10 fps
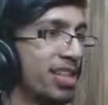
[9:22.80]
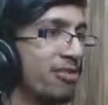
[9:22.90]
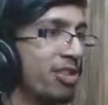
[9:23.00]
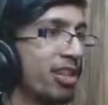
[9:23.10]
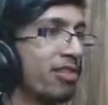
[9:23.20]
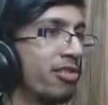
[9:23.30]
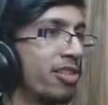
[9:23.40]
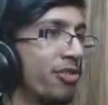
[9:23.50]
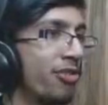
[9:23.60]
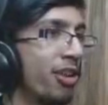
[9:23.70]
makes everything
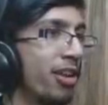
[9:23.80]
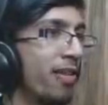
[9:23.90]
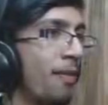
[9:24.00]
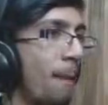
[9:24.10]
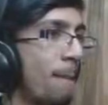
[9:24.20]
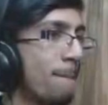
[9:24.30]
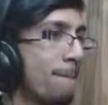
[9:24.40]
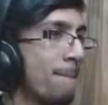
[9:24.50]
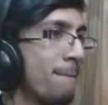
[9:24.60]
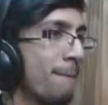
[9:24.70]
really fun.
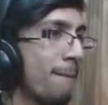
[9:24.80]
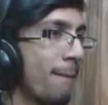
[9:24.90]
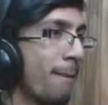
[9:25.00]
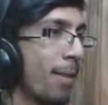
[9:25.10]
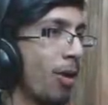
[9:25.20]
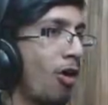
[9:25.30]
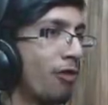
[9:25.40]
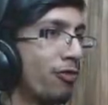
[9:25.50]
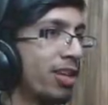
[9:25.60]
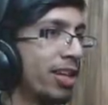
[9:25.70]

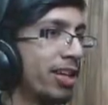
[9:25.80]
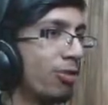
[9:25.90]
Hopefully